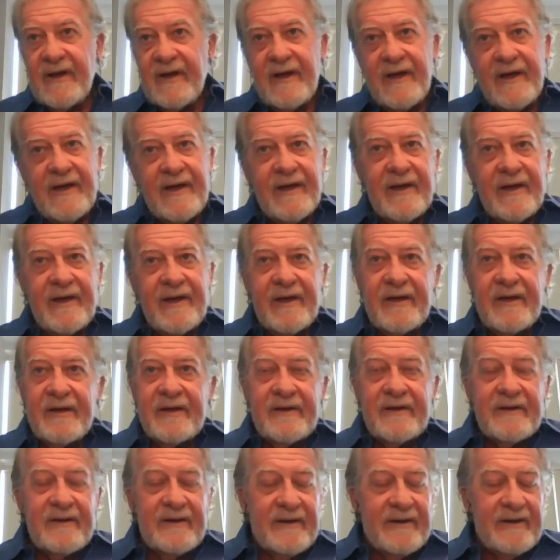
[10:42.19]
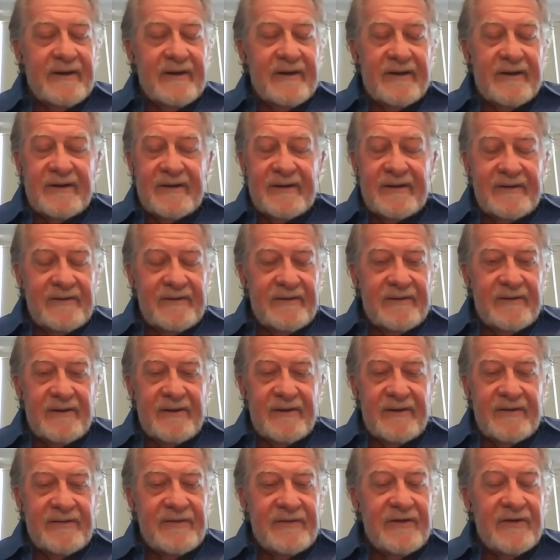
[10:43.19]
And the
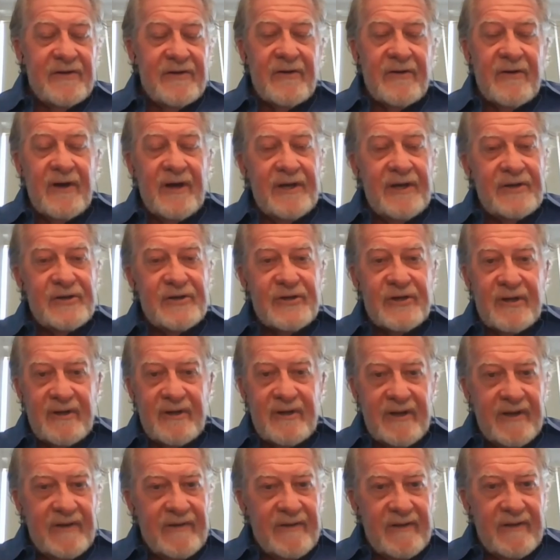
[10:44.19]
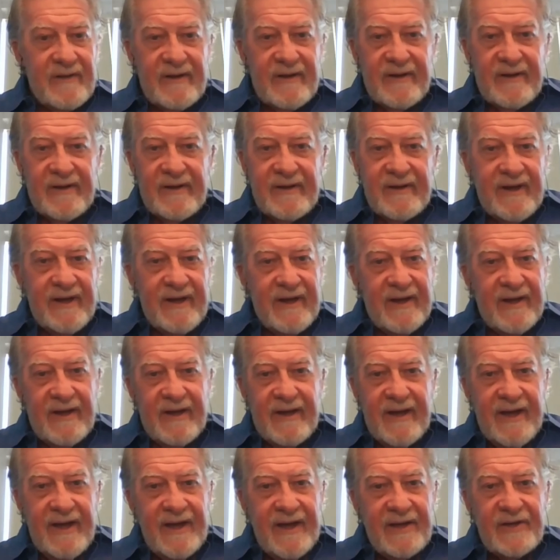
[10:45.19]
deterioration and the
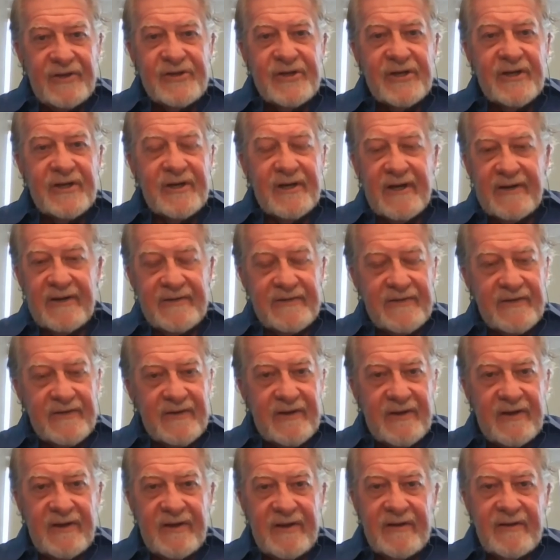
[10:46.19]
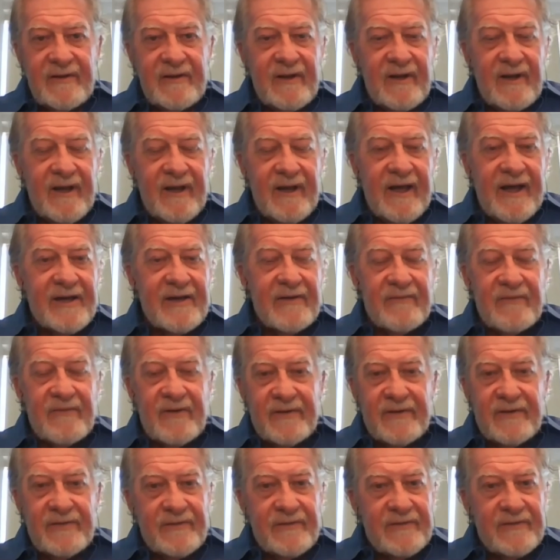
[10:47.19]
aging I see and the lack of
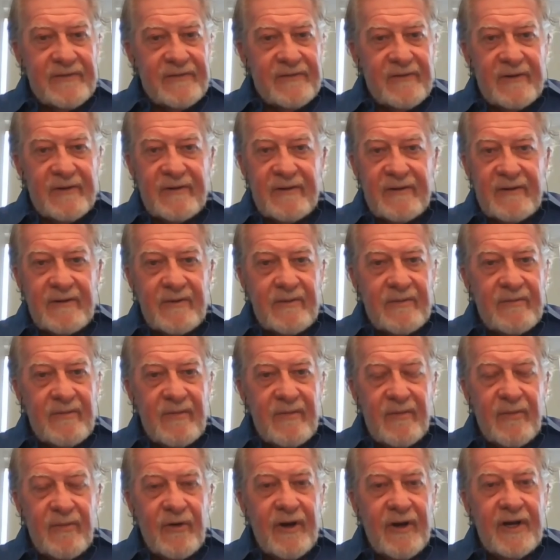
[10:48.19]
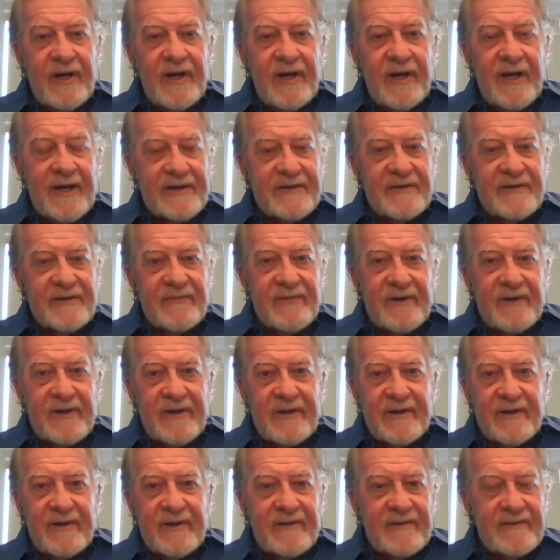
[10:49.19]
interest and the brain
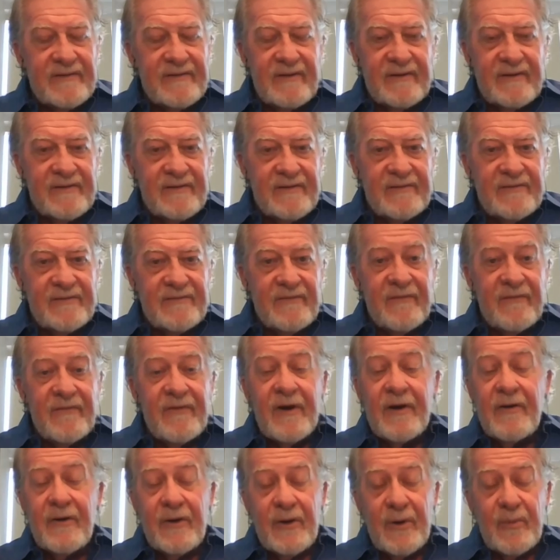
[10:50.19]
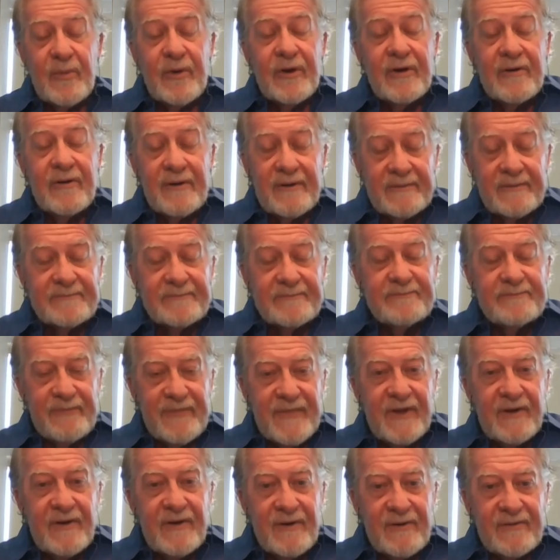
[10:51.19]
activity, it's very apparent,
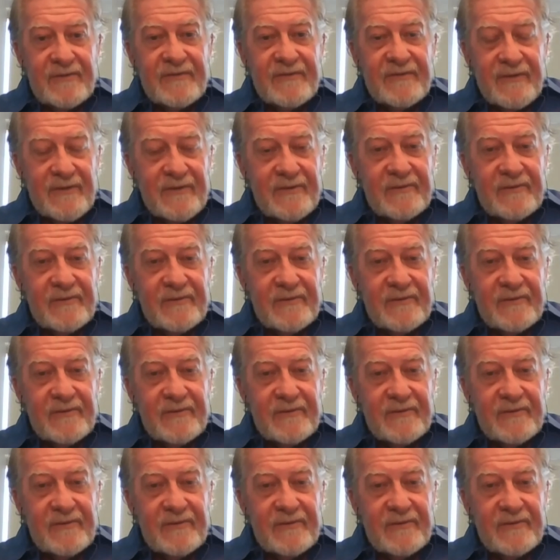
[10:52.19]
so